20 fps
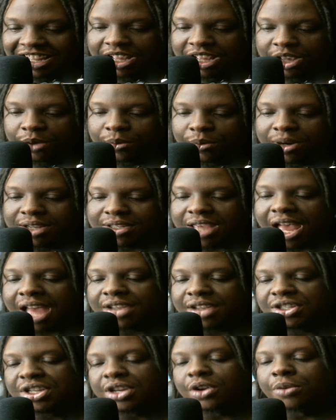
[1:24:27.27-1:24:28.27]
What is
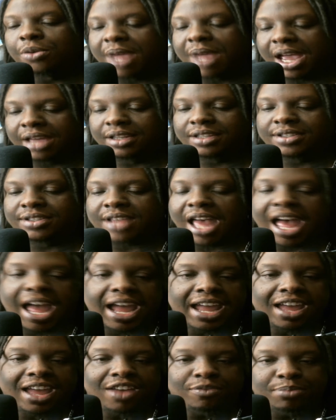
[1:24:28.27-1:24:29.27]
Hot Cheeto Madness?
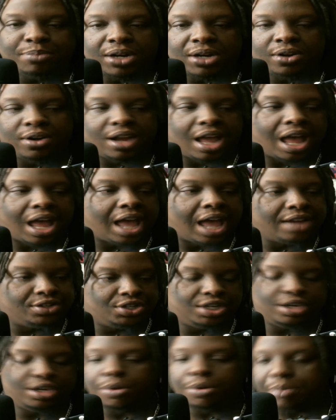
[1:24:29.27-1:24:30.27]
I have been on a Hot
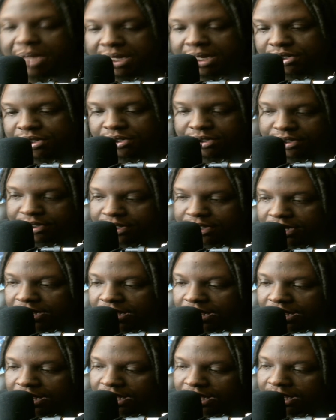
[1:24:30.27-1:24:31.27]
Cheeto binge.
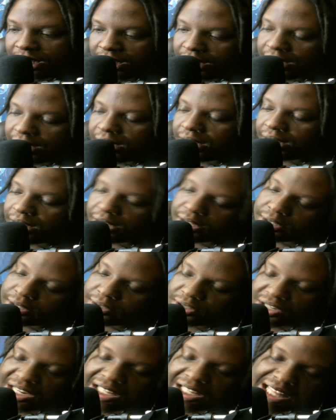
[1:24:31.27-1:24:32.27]

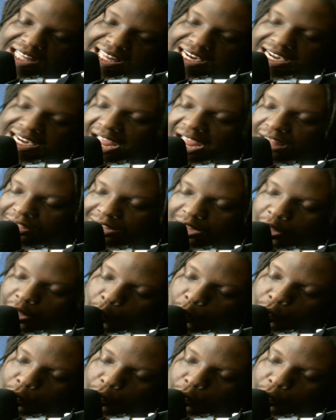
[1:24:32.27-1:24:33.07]
It's cleaning out the old